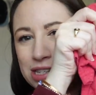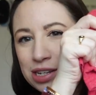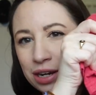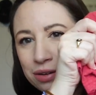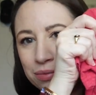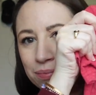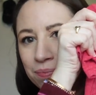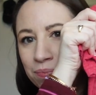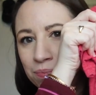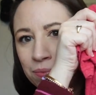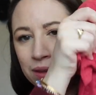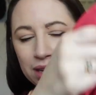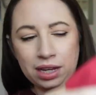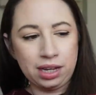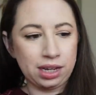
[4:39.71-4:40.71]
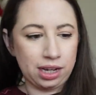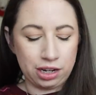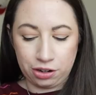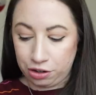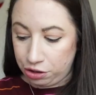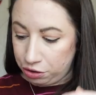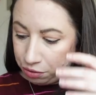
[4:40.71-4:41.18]
So got
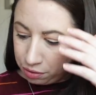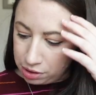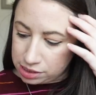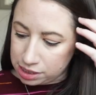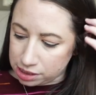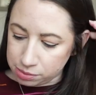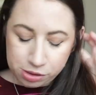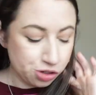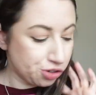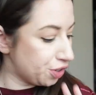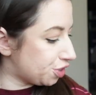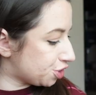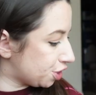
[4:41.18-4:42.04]
her a new Sesame Street